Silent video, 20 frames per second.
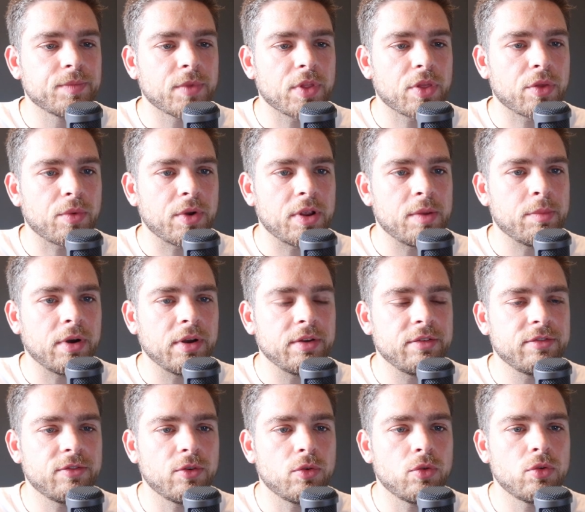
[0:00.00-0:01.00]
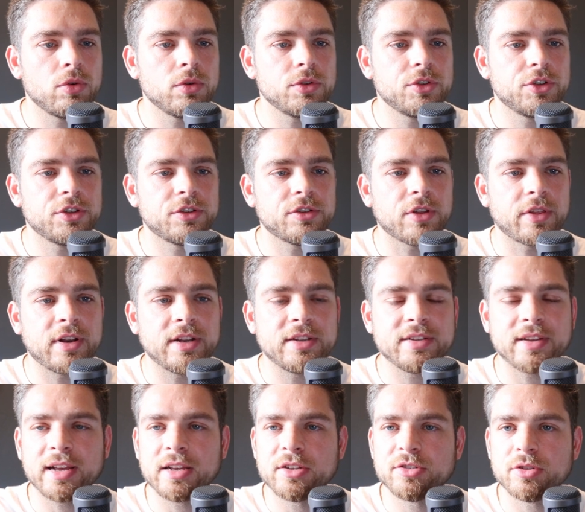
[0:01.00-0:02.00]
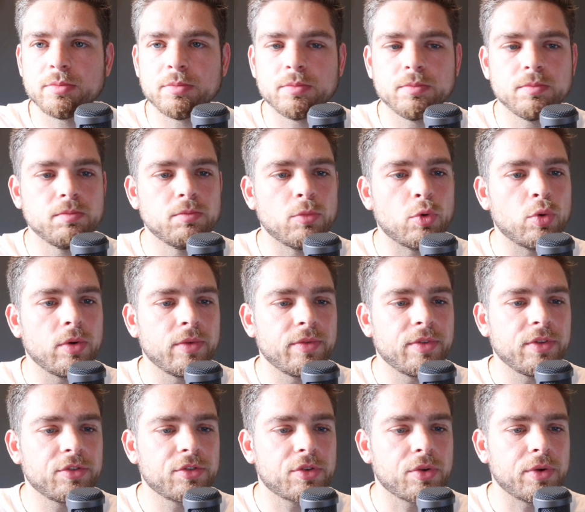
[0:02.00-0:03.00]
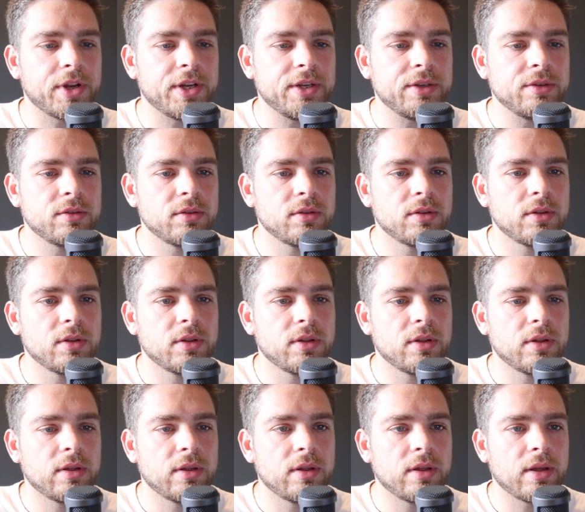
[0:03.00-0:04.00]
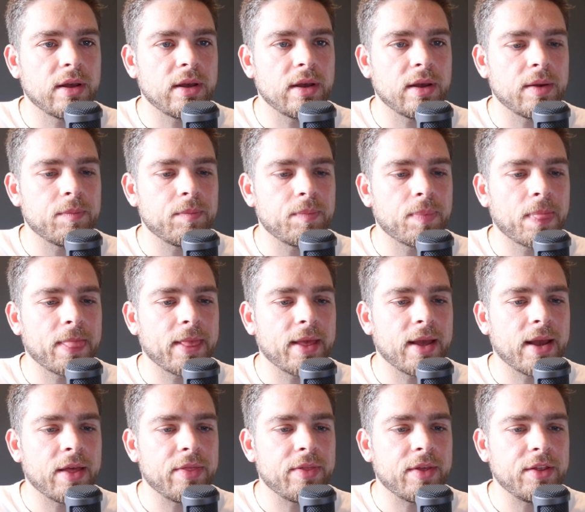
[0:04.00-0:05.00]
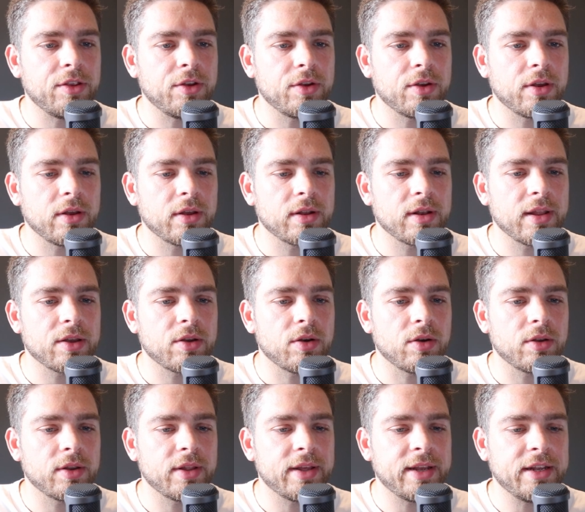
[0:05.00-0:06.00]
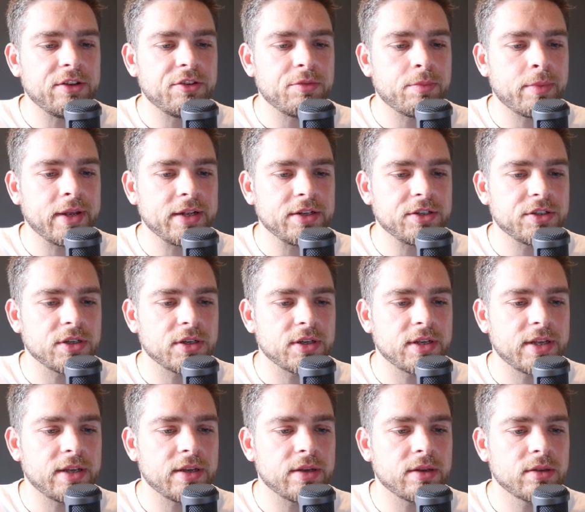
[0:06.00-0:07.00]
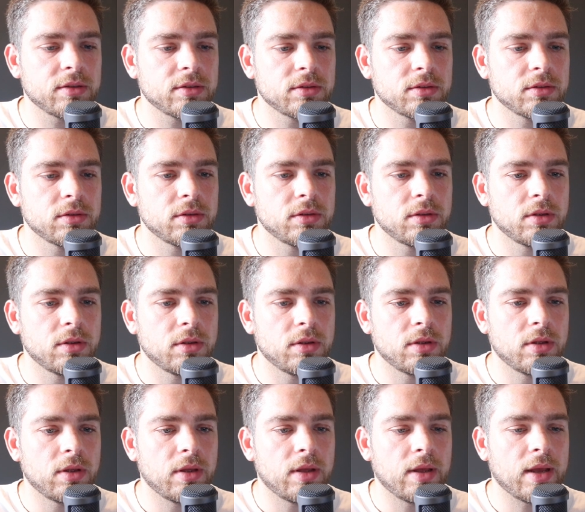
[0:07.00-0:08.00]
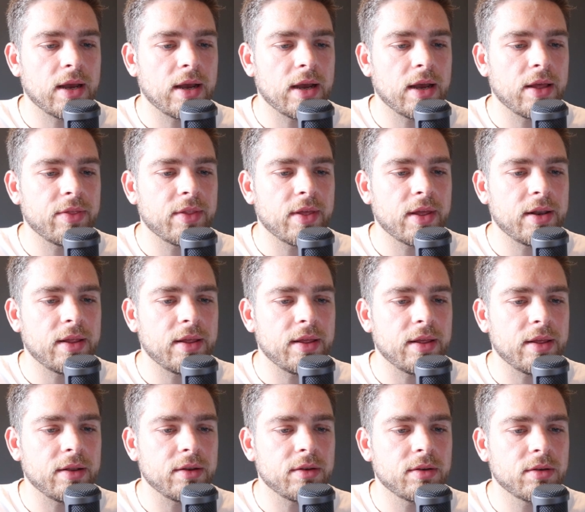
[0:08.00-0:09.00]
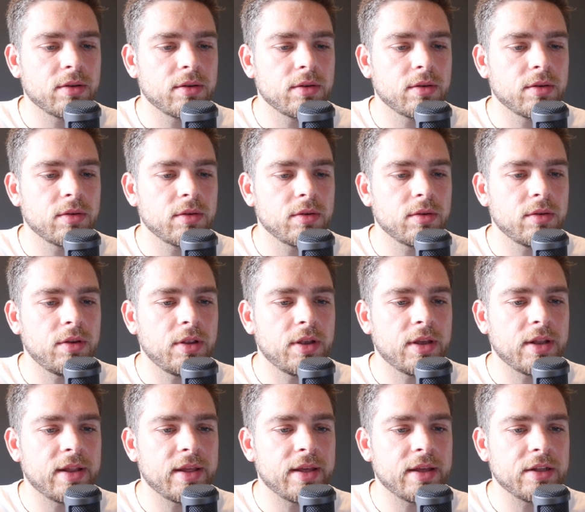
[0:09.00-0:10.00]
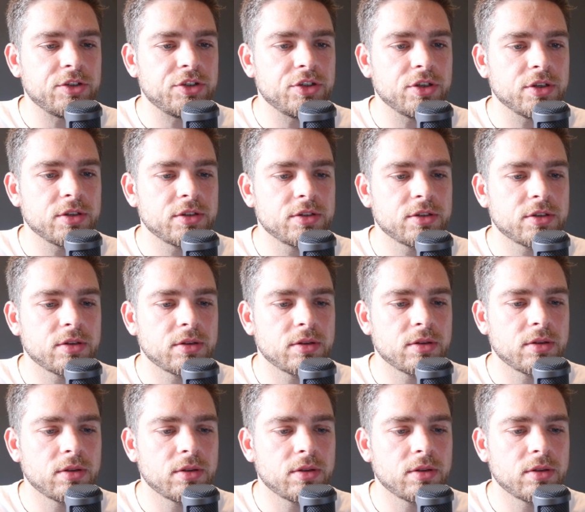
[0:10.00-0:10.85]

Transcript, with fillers: three by four just so that it takes up more of the screen um, and then you can click on each picture here and then hit you can hit adjust